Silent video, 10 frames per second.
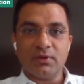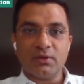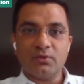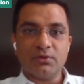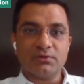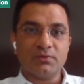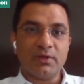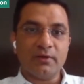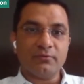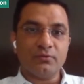recruiters will
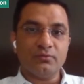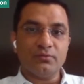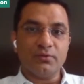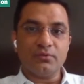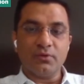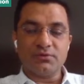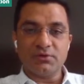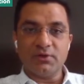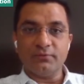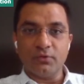have to
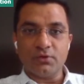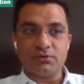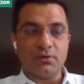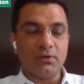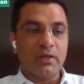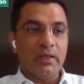constantly focus on.